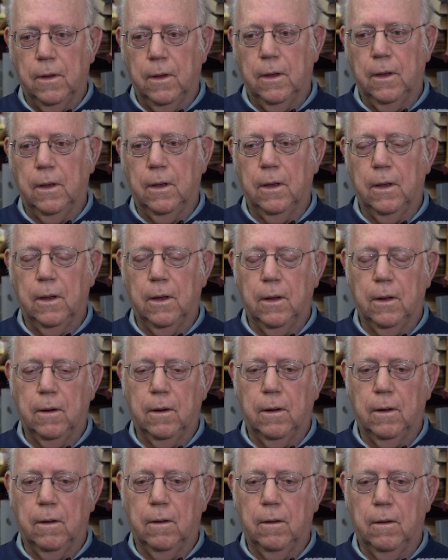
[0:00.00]

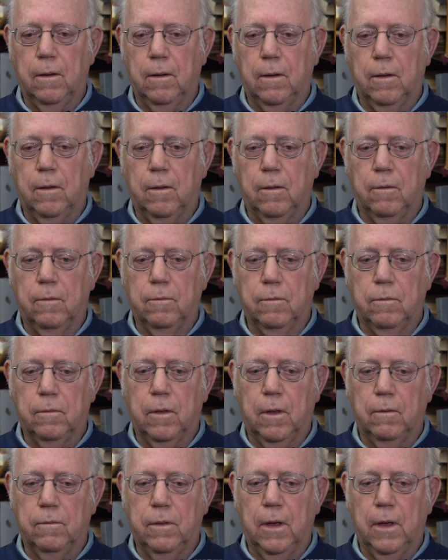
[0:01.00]
And uh, th